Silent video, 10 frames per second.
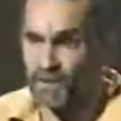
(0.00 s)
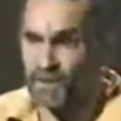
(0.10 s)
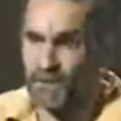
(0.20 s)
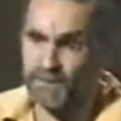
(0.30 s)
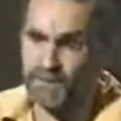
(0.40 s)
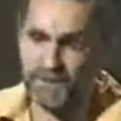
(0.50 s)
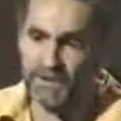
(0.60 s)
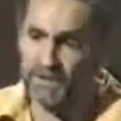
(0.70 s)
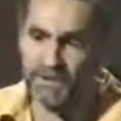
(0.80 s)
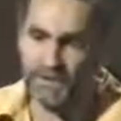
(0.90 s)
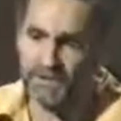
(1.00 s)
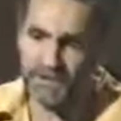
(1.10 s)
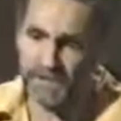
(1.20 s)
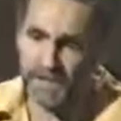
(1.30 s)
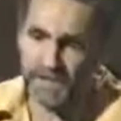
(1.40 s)
I mean, but there is no such
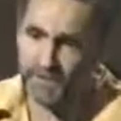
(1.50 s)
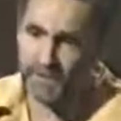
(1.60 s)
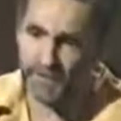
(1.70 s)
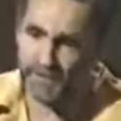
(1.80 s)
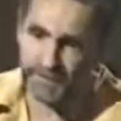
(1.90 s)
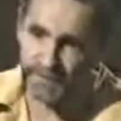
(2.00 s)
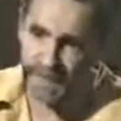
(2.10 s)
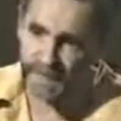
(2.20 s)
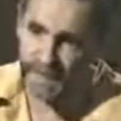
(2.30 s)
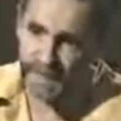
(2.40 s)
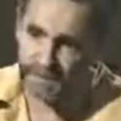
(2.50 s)
thing as criminals and bad guys.